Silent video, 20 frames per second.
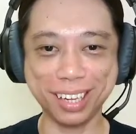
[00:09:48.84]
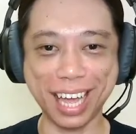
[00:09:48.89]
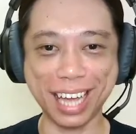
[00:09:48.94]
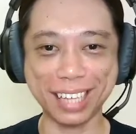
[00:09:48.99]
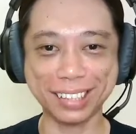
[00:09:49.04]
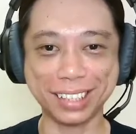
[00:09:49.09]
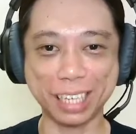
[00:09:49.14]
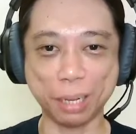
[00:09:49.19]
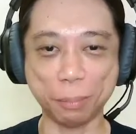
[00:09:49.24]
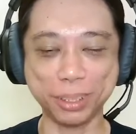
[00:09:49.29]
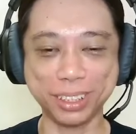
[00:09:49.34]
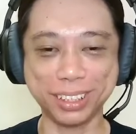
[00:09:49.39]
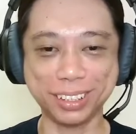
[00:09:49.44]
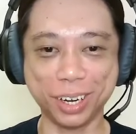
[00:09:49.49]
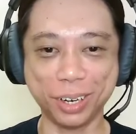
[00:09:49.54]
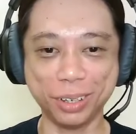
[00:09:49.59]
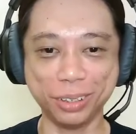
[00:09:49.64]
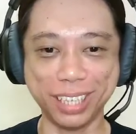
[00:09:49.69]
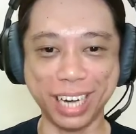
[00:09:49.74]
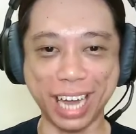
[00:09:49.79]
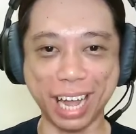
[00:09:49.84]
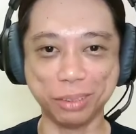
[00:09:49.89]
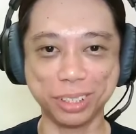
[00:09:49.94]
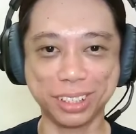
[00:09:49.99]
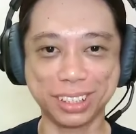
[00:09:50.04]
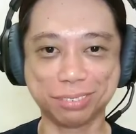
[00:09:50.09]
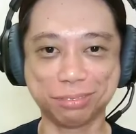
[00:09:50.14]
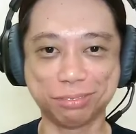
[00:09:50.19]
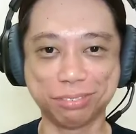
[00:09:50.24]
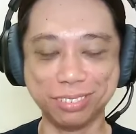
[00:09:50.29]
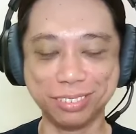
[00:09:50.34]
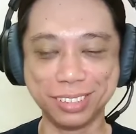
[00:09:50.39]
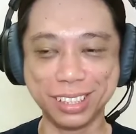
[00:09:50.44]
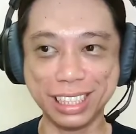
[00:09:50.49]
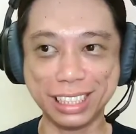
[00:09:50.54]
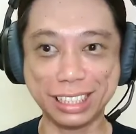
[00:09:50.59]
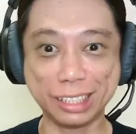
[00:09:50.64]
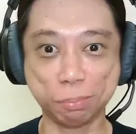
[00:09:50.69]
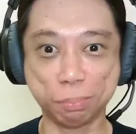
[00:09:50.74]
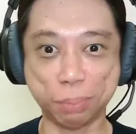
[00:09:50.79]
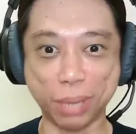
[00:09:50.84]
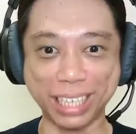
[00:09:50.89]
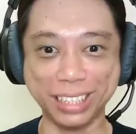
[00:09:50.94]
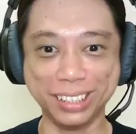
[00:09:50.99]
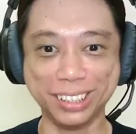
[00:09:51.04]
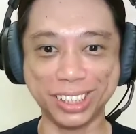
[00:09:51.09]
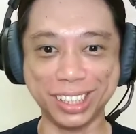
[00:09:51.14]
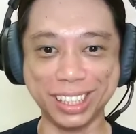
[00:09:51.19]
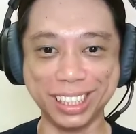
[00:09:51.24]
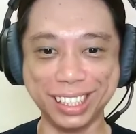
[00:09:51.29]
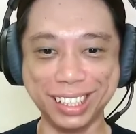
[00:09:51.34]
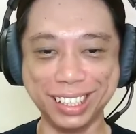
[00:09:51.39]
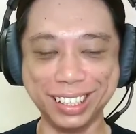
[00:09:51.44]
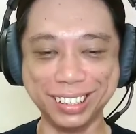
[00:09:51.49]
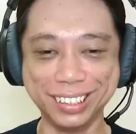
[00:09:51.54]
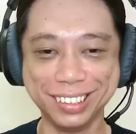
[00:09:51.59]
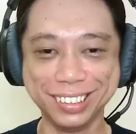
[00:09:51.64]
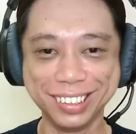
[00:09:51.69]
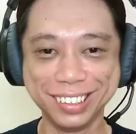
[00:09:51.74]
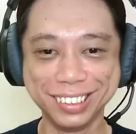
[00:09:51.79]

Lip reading: in the last episode, now it's Benji.